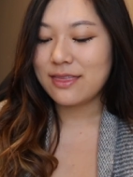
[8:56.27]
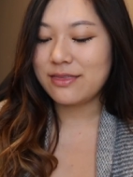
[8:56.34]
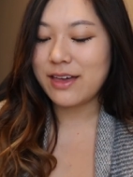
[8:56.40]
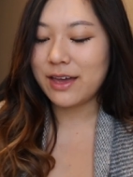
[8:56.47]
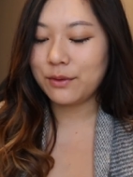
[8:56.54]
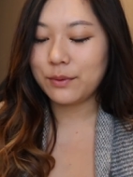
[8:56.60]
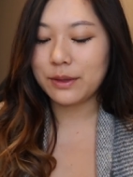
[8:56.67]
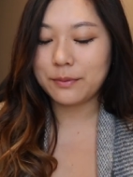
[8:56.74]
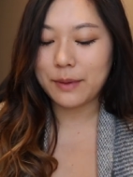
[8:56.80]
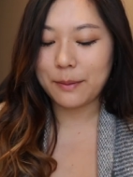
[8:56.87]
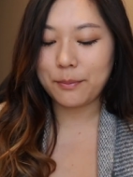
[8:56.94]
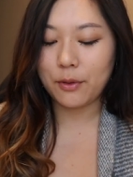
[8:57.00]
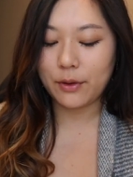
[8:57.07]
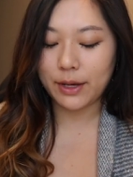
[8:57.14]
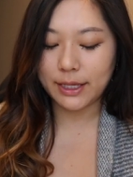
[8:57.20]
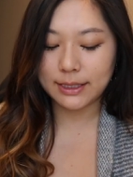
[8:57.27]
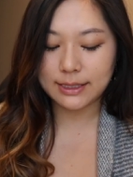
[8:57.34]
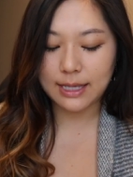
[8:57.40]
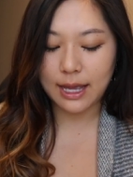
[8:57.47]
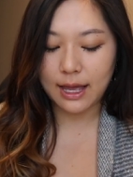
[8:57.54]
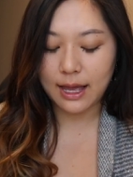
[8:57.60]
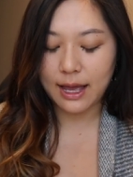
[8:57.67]
then with my
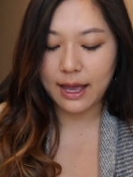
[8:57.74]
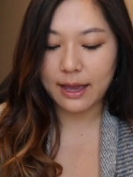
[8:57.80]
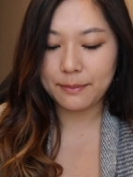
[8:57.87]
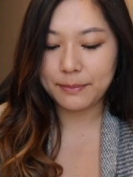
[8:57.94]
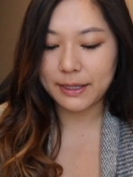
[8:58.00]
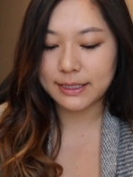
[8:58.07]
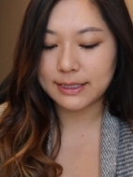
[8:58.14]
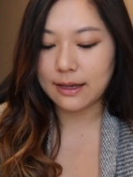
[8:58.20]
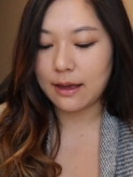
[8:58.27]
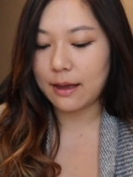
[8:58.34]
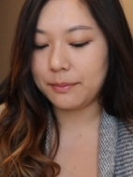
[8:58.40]
points, I picked